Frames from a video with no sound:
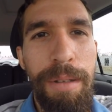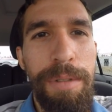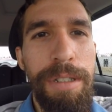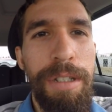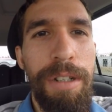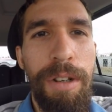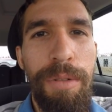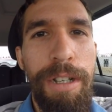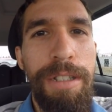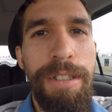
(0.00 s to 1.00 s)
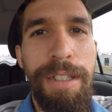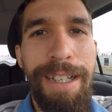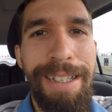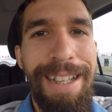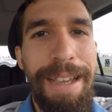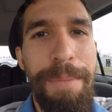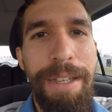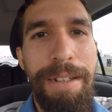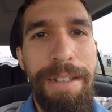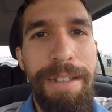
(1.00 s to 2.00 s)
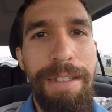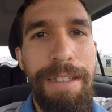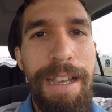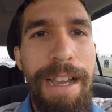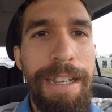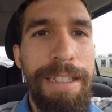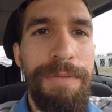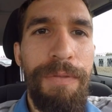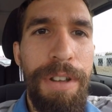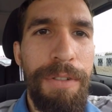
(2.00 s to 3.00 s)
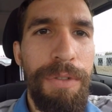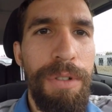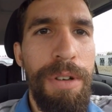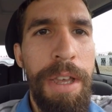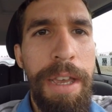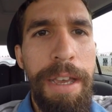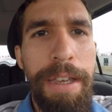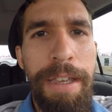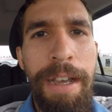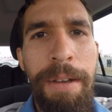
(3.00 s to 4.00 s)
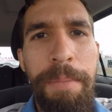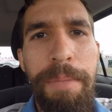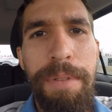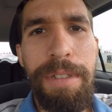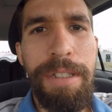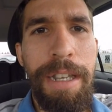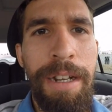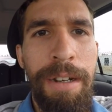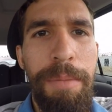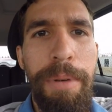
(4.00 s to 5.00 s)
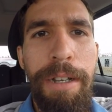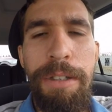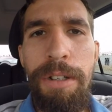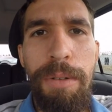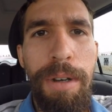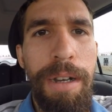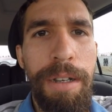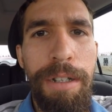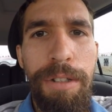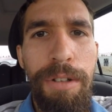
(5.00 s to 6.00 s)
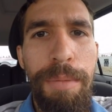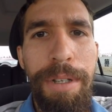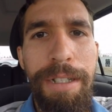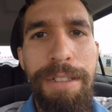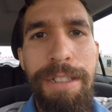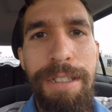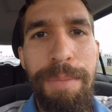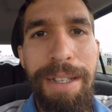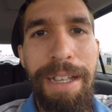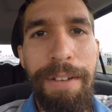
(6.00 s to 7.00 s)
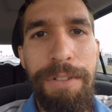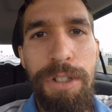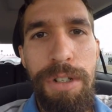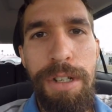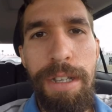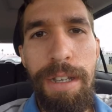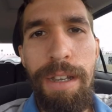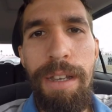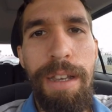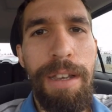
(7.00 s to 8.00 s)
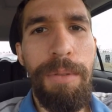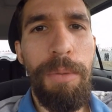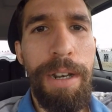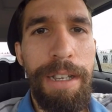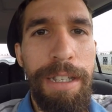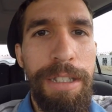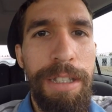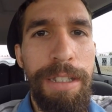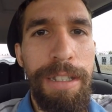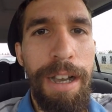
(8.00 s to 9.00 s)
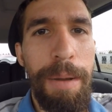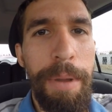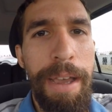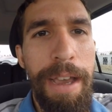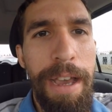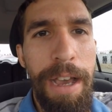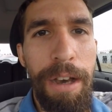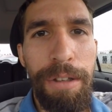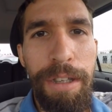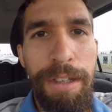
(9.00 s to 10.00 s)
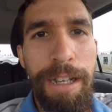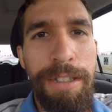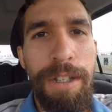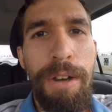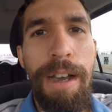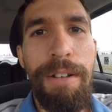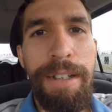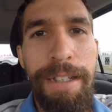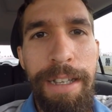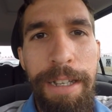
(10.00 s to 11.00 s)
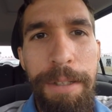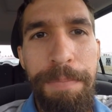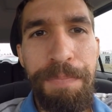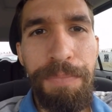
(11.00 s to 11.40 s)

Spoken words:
just going to courageously climb it. Yeah, it's fearful. Yeah, I'm scared, but you know what? I'm going to do it because this is my life journey. And when I get to the top, I'll let you guys know how I did it,